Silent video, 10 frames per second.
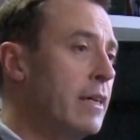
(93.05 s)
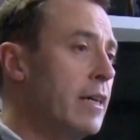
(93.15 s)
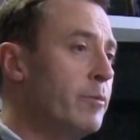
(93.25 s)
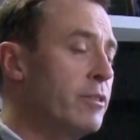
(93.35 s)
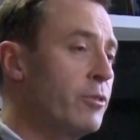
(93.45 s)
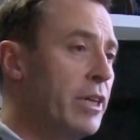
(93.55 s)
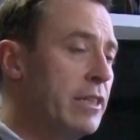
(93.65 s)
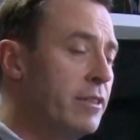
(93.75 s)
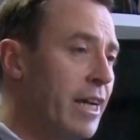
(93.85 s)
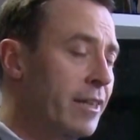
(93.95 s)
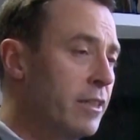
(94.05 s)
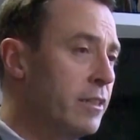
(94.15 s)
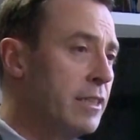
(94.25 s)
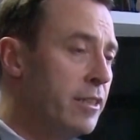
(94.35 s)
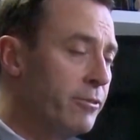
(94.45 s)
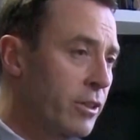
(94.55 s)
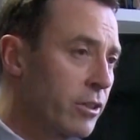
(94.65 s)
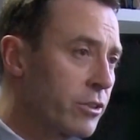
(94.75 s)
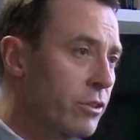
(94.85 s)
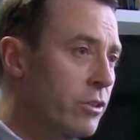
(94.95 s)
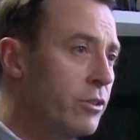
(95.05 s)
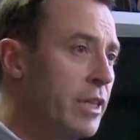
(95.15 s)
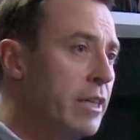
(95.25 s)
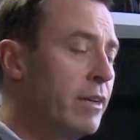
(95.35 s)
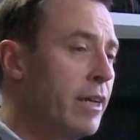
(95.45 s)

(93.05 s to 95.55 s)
It's a very technically difficult surgery,